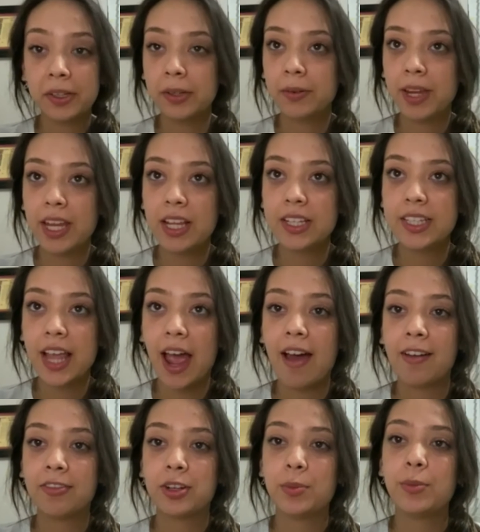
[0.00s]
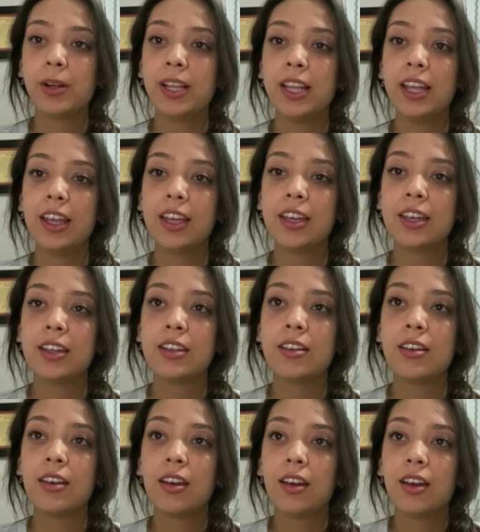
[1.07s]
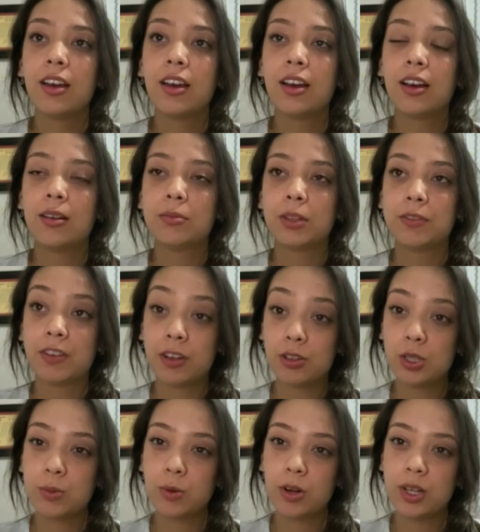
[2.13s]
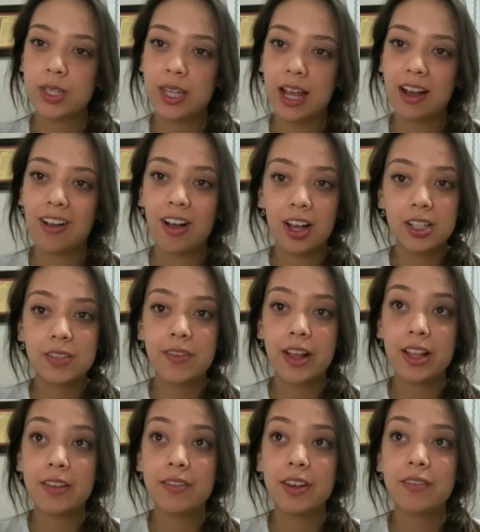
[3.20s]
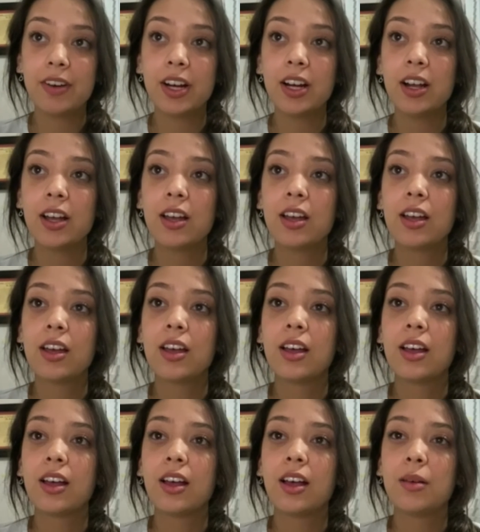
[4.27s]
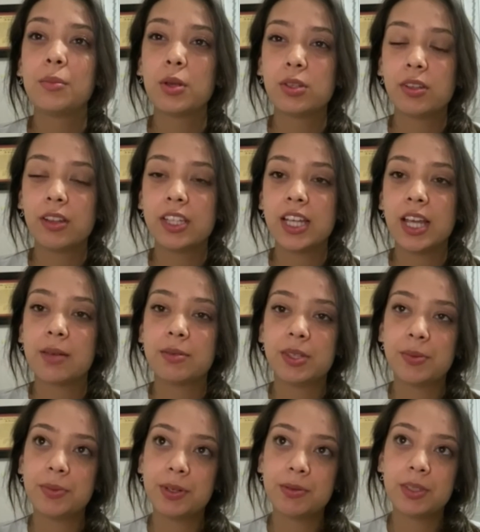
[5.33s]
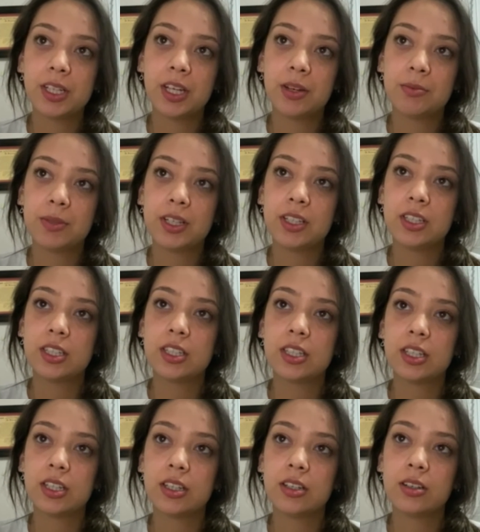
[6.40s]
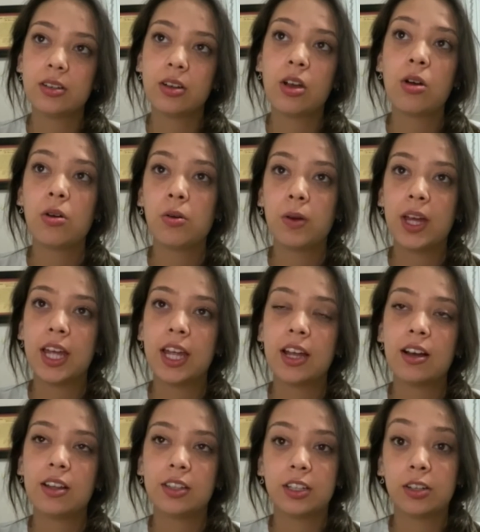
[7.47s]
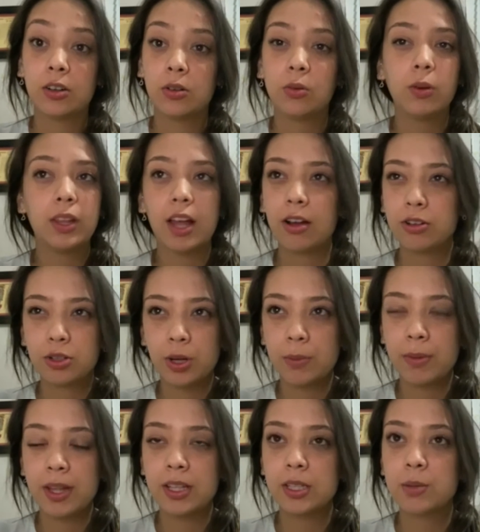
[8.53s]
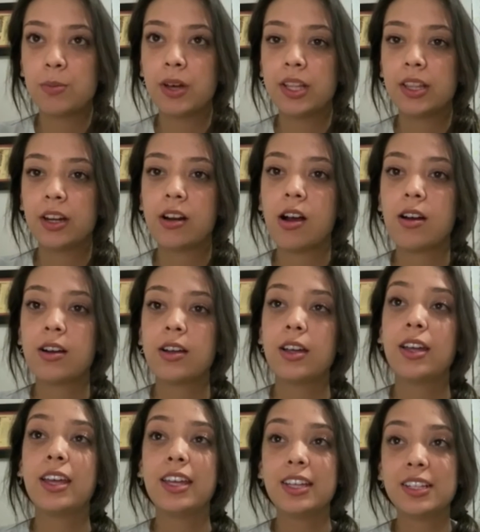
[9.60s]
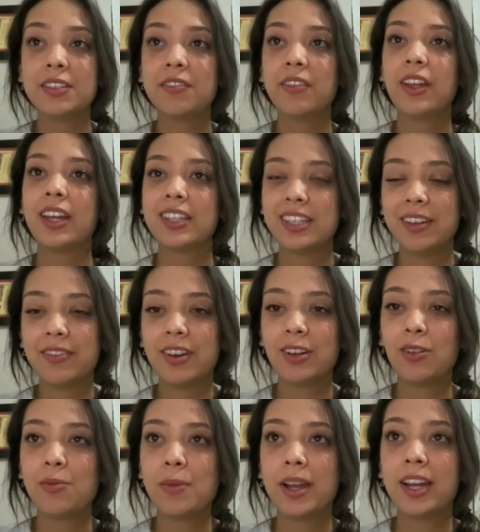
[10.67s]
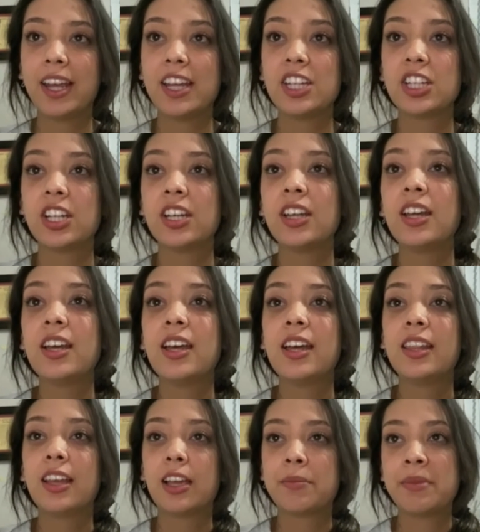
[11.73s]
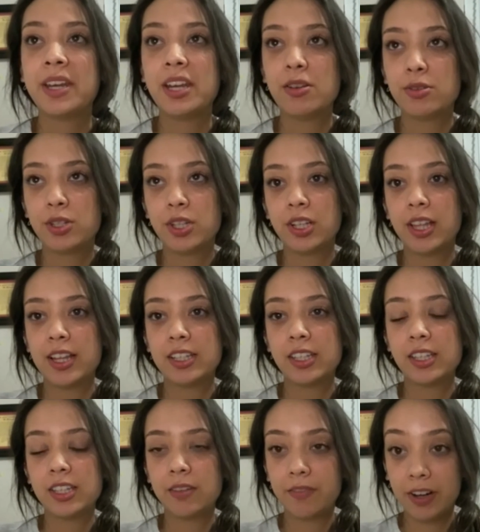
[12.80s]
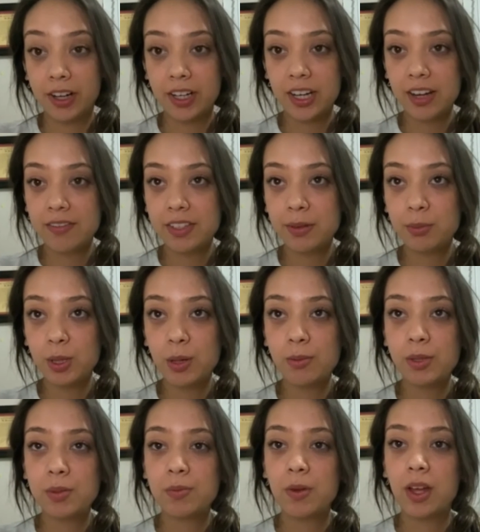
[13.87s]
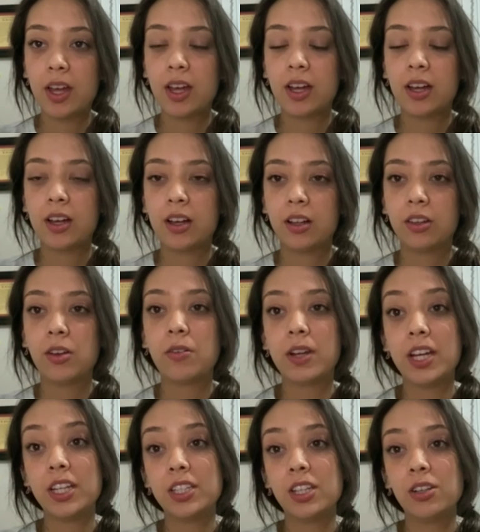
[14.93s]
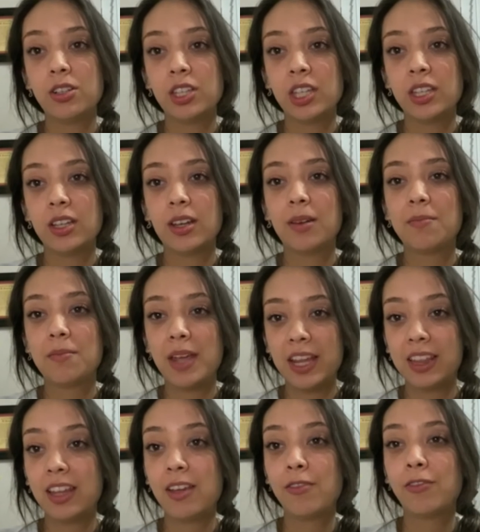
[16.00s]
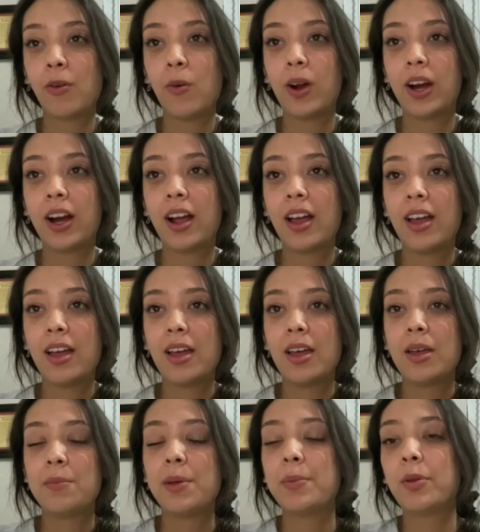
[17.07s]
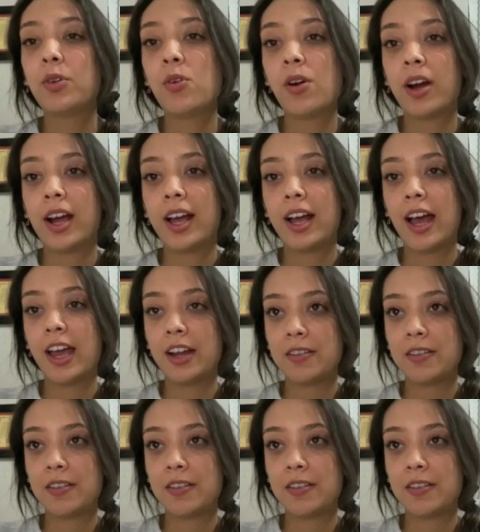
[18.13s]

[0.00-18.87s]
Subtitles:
weeks after breathing in the fungal spores that cause valley fever. Most of the time, symptoms in humans go away on their own without treatment, but there is antifungal medication that can be used to lessen severity of symptoms, although it is used mainly for people who are at higher